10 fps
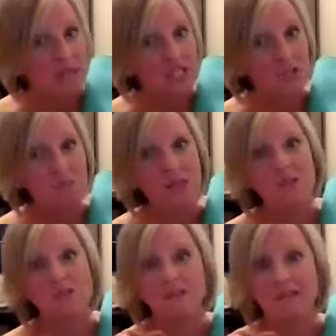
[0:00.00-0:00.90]
message me.
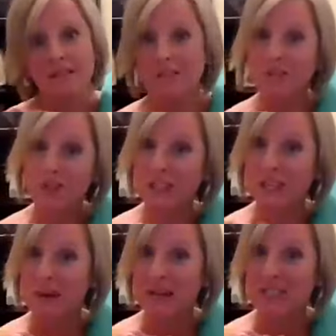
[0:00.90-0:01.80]
There's a little tricky
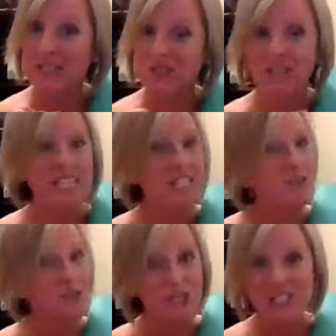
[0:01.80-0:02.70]
way to do it. It's
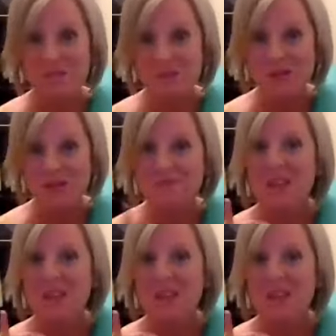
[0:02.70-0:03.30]
very simple,